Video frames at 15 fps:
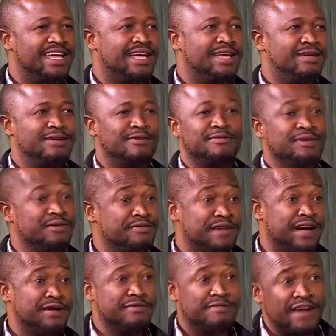
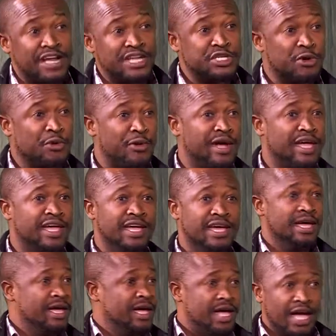You fight your way
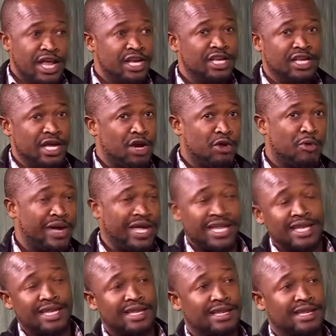and win.